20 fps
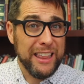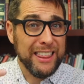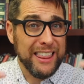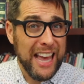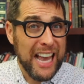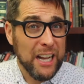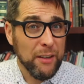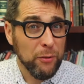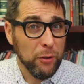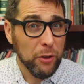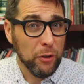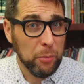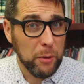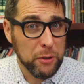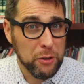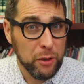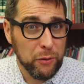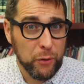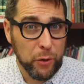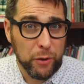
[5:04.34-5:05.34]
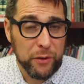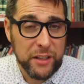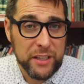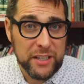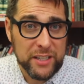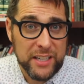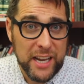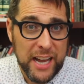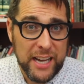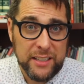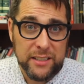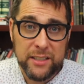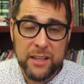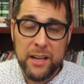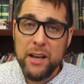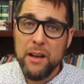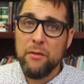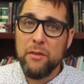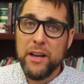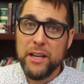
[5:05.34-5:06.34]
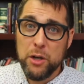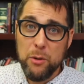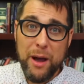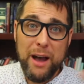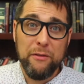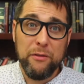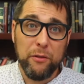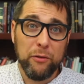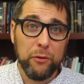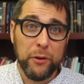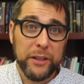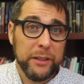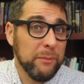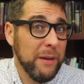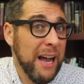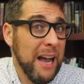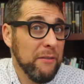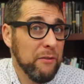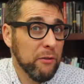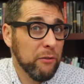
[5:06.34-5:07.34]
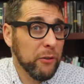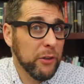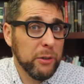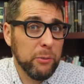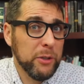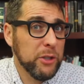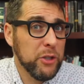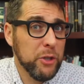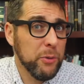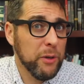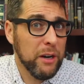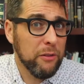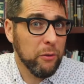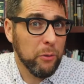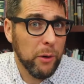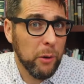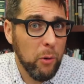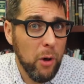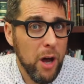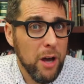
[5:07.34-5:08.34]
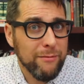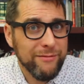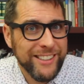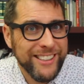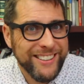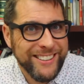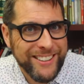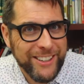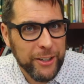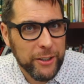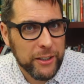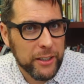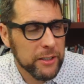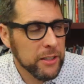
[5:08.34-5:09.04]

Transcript: thankful, especially if you're in the States, that you have the freedom. I have the freedom. We do whatever we want here in